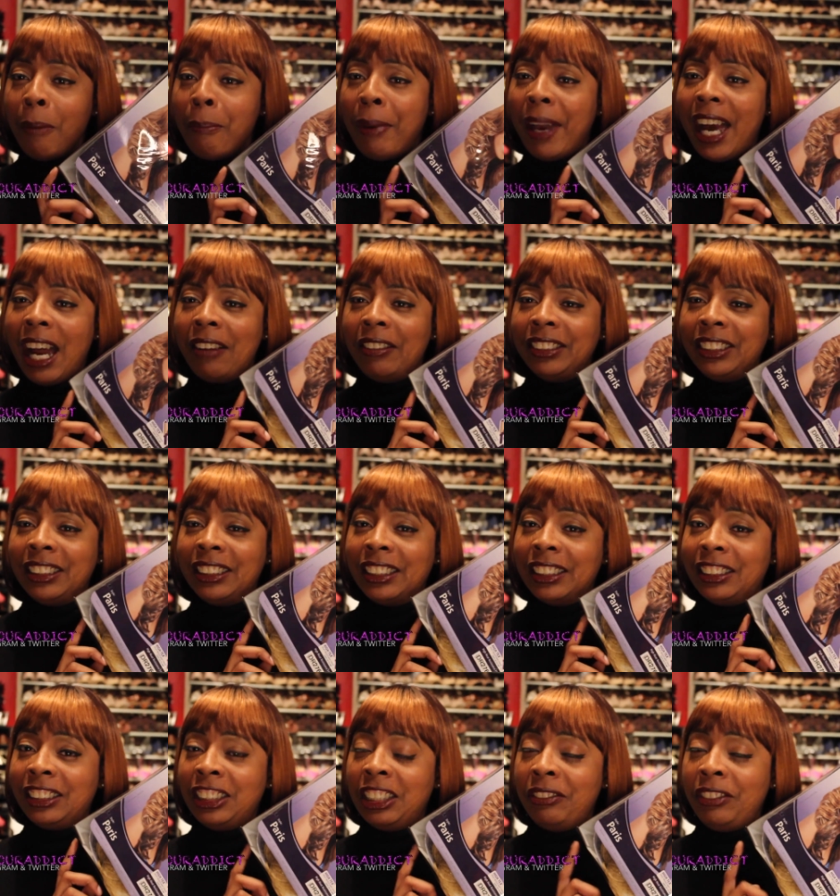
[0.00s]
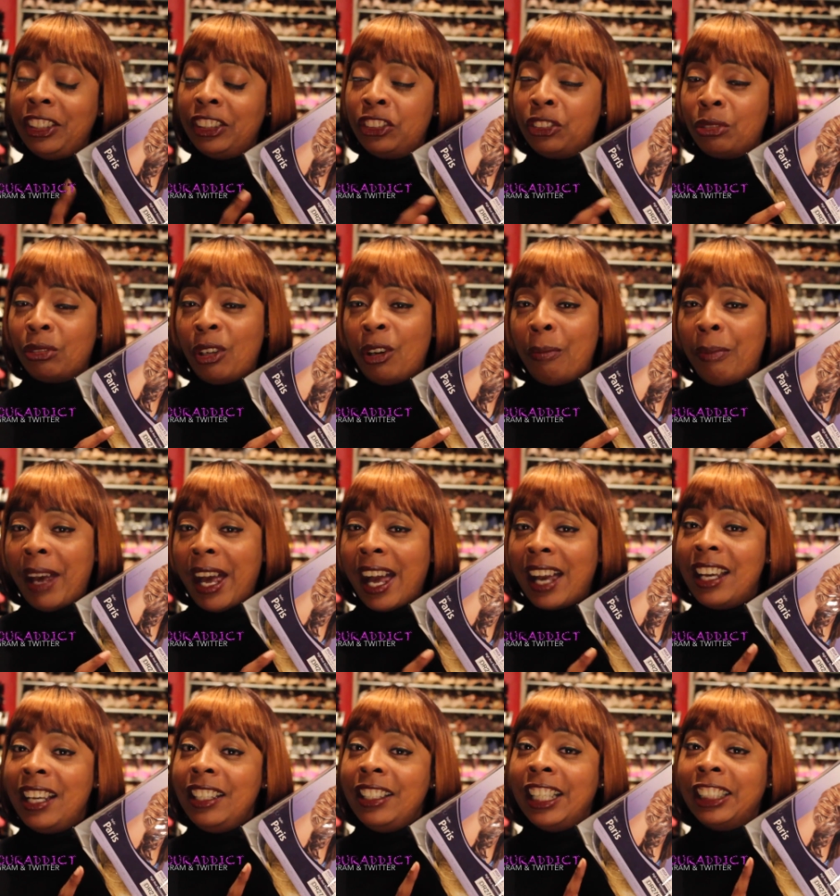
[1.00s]
Paris is a serious
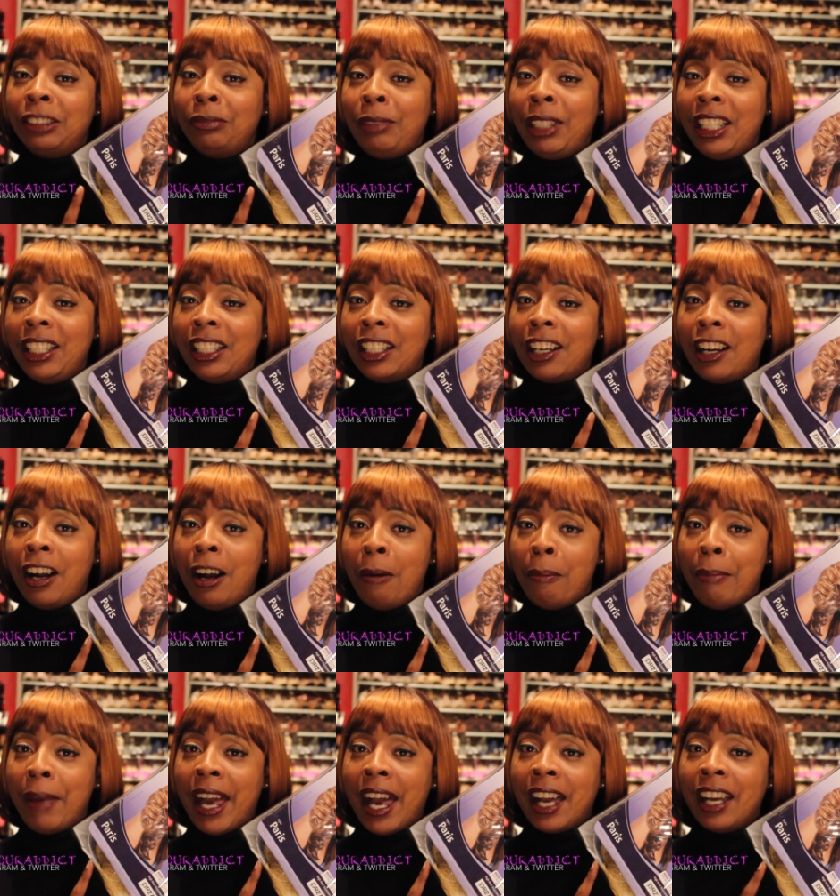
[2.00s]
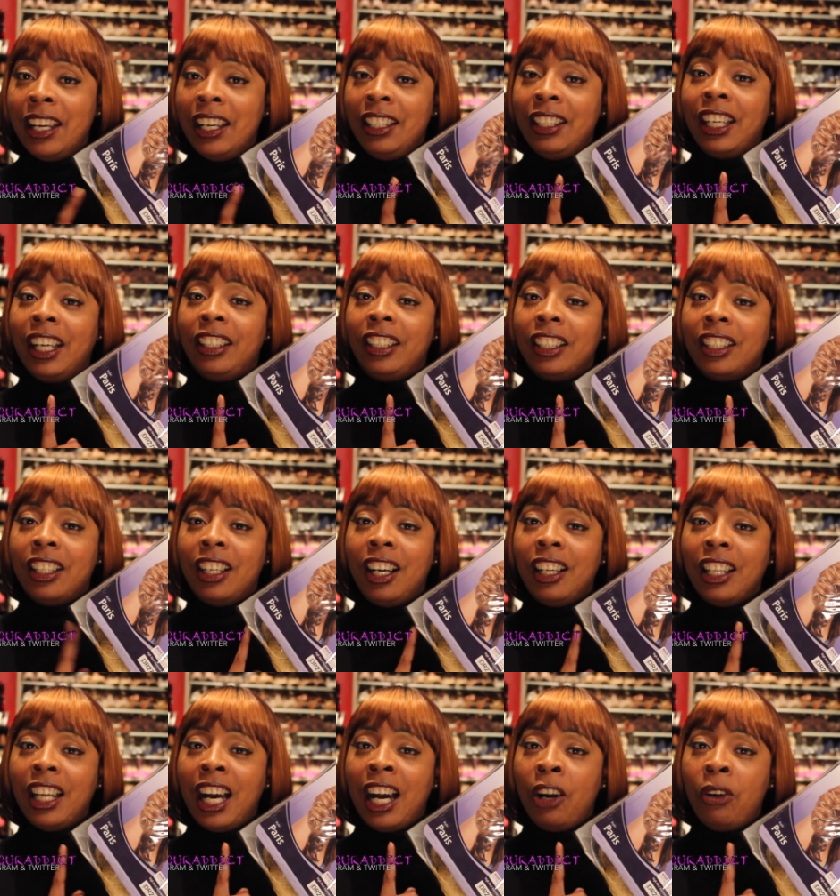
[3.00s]
throwback that's making a comeback. Now, the
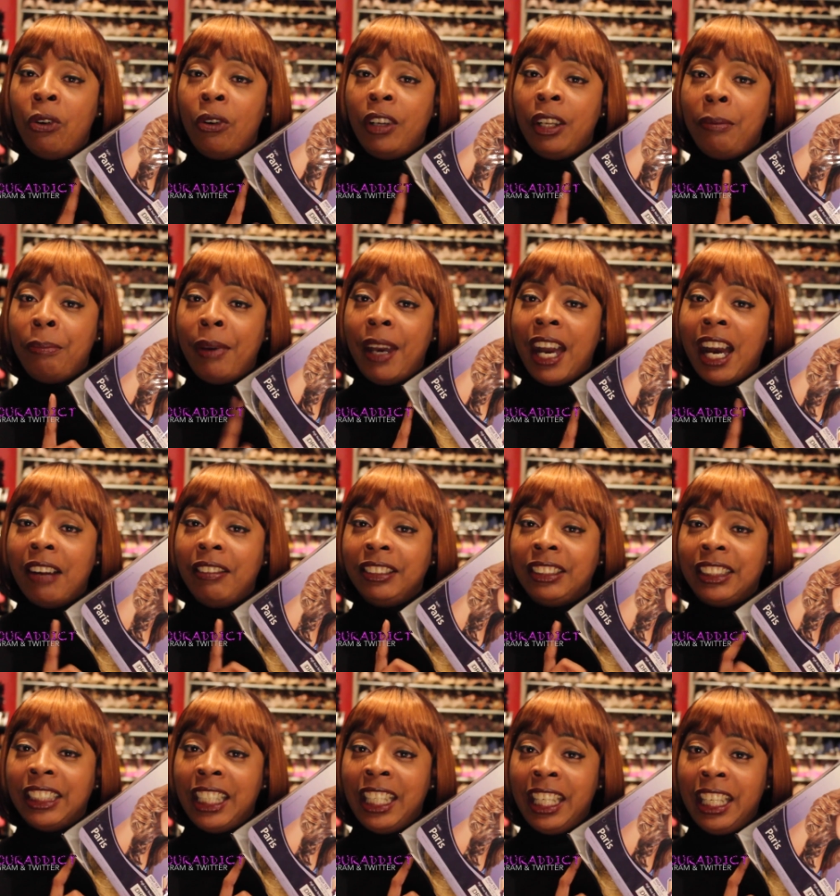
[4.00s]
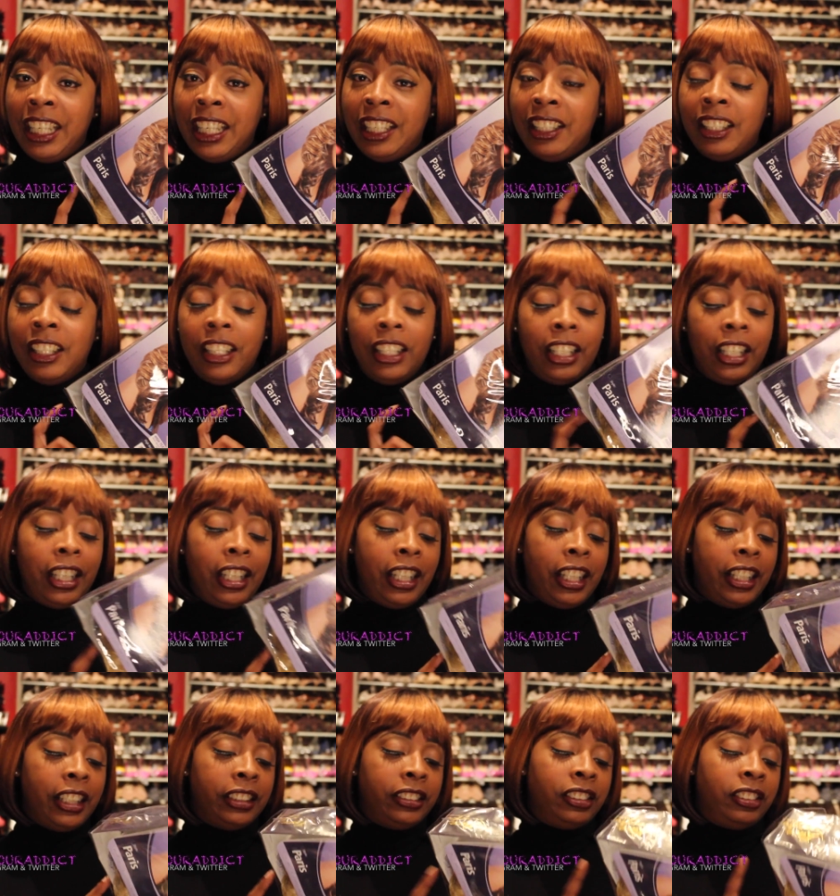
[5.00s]
color I ordered Paris in
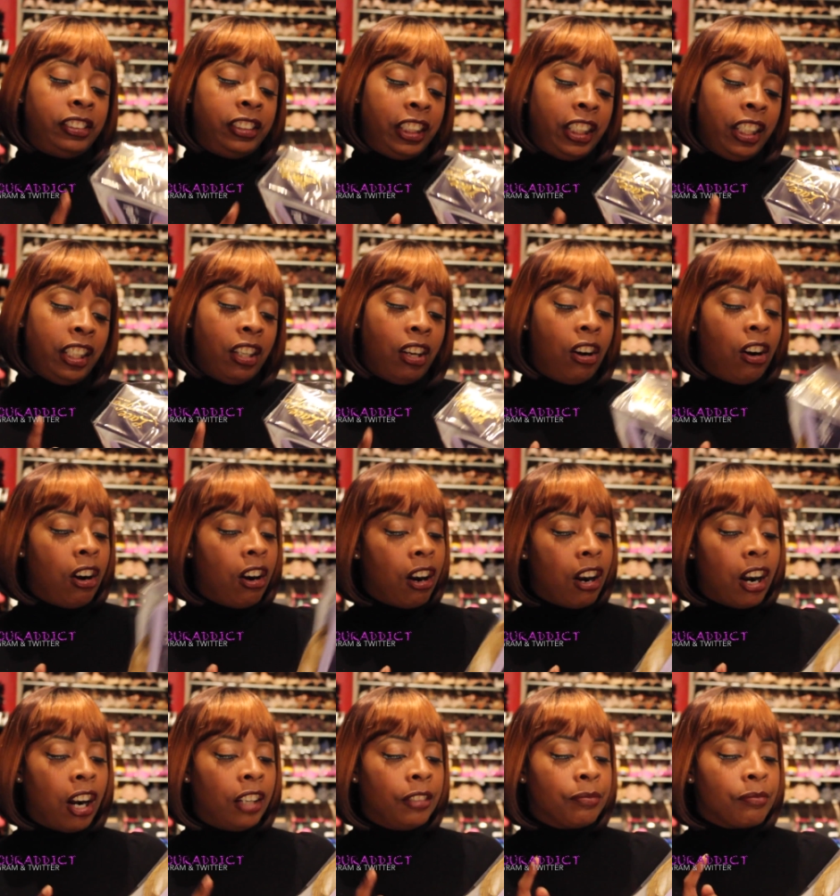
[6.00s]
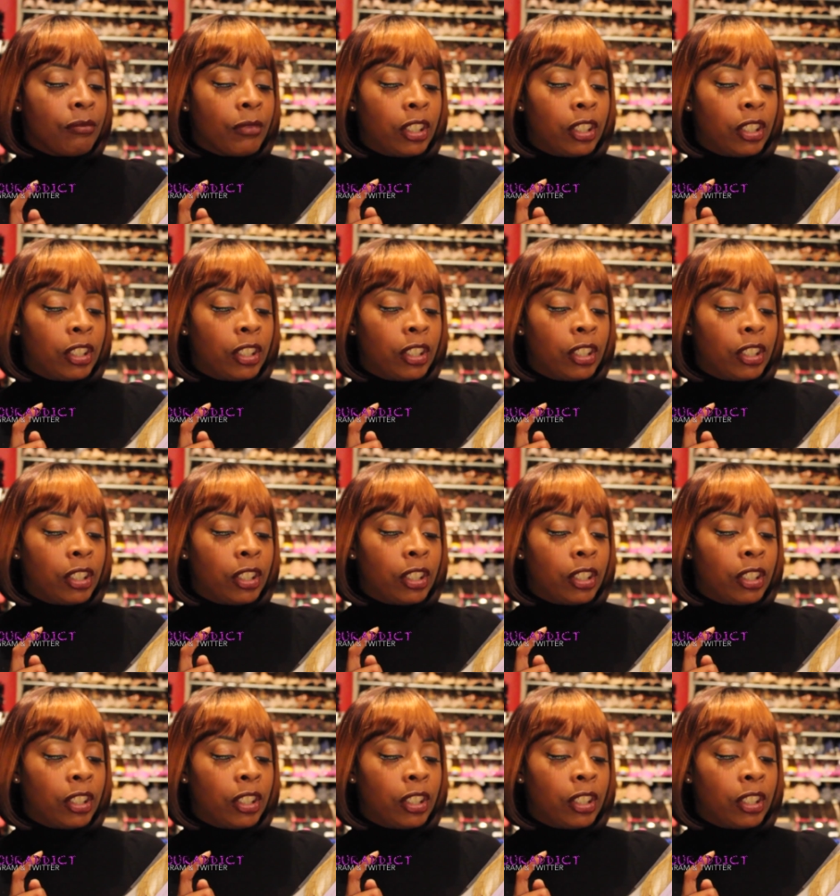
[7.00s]
is DR